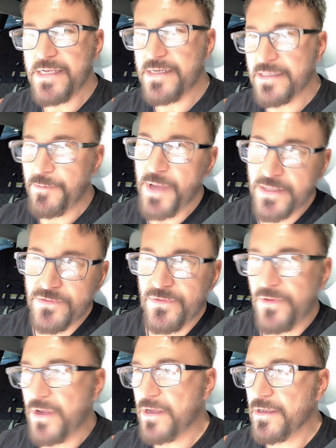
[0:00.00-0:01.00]
and the best
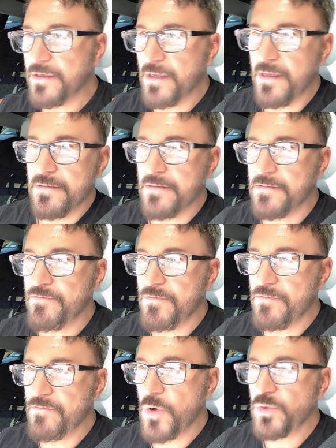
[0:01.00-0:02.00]

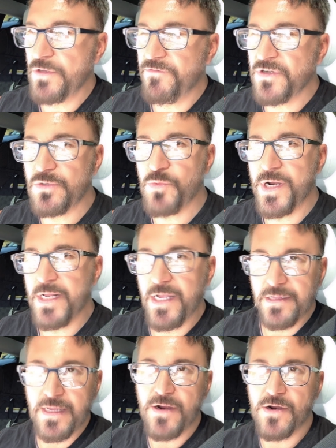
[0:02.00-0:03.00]
most efficient way to
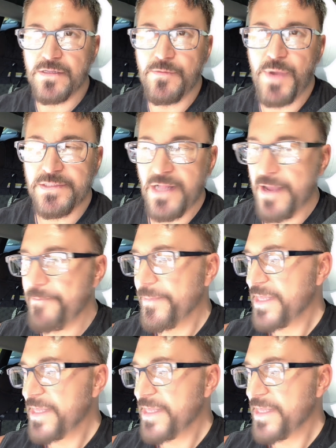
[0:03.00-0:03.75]
get there in the best time,